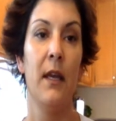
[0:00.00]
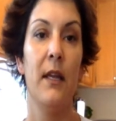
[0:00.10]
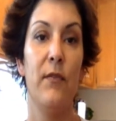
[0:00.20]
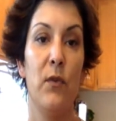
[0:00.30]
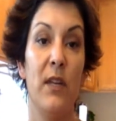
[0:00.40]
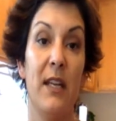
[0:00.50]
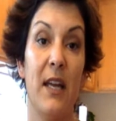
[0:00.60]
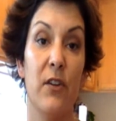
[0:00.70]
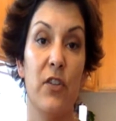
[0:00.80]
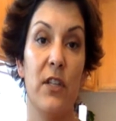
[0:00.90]
If you need
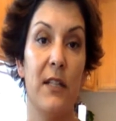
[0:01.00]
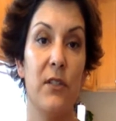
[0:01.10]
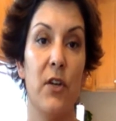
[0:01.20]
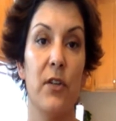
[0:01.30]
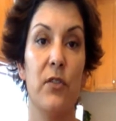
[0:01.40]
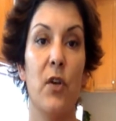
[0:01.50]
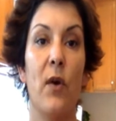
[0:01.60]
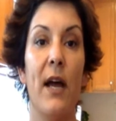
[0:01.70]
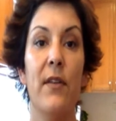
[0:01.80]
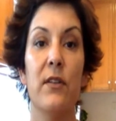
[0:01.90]
energy, that's good. So
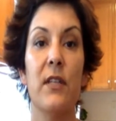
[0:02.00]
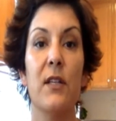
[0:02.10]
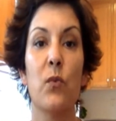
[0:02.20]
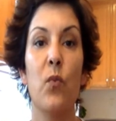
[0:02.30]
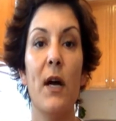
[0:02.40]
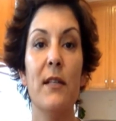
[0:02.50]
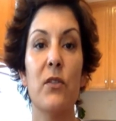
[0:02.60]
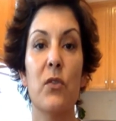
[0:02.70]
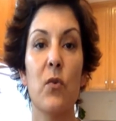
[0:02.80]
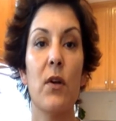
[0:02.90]
Heather says, what
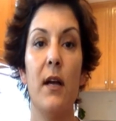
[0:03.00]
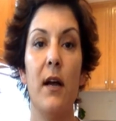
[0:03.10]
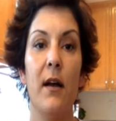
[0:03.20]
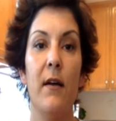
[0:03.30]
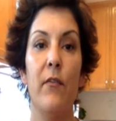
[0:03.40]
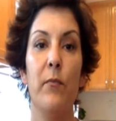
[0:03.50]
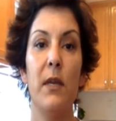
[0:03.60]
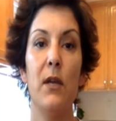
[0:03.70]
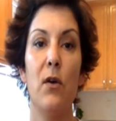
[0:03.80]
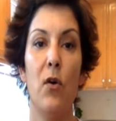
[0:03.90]
sort of
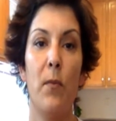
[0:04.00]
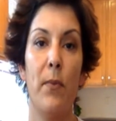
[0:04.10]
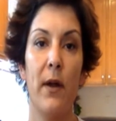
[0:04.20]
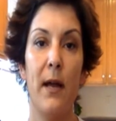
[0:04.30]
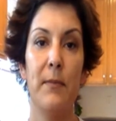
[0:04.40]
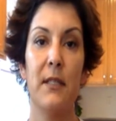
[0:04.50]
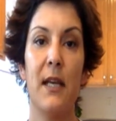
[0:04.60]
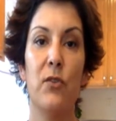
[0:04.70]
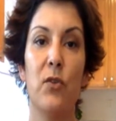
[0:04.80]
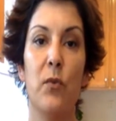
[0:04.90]
meal prep
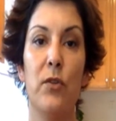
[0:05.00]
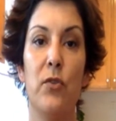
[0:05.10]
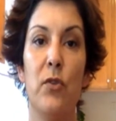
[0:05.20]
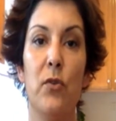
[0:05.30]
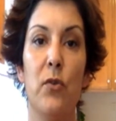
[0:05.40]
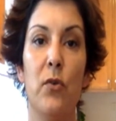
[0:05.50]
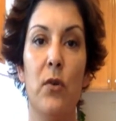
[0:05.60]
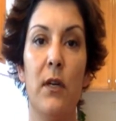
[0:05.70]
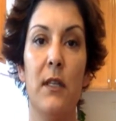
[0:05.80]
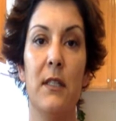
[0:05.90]
schedule would
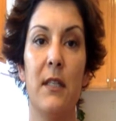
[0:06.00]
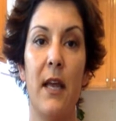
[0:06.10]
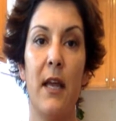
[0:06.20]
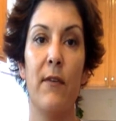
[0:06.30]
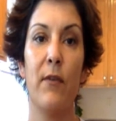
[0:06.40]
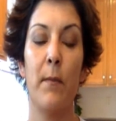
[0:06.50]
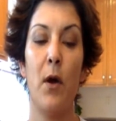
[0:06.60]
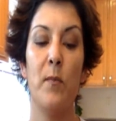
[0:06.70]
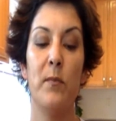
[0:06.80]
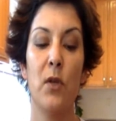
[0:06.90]
you say for
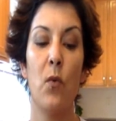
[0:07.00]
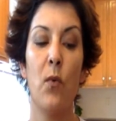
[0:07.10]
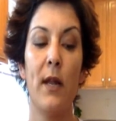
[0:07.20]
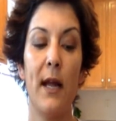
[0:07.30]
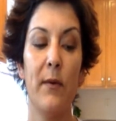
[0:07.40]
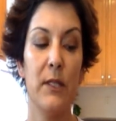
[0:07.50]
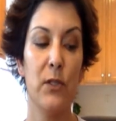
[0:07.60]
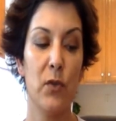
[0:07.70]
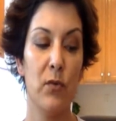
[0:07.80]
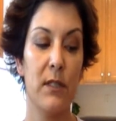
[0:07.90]
mom? So what I would
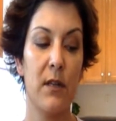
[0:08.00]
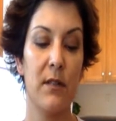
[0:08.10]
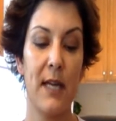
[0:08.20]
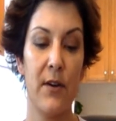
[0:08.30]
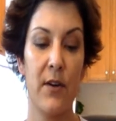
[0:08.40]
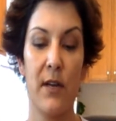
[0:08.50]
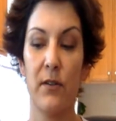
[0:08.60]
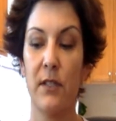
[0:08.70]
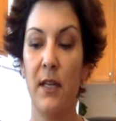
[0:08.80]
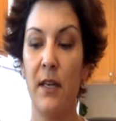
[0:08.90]
do is on Saturday
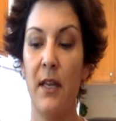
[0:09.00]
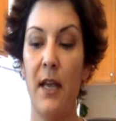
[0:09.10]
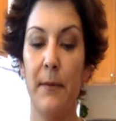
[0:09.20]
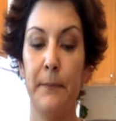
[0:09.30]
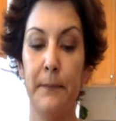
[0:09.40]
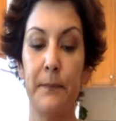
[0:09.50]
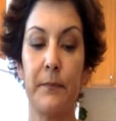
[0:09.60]
or Sunday,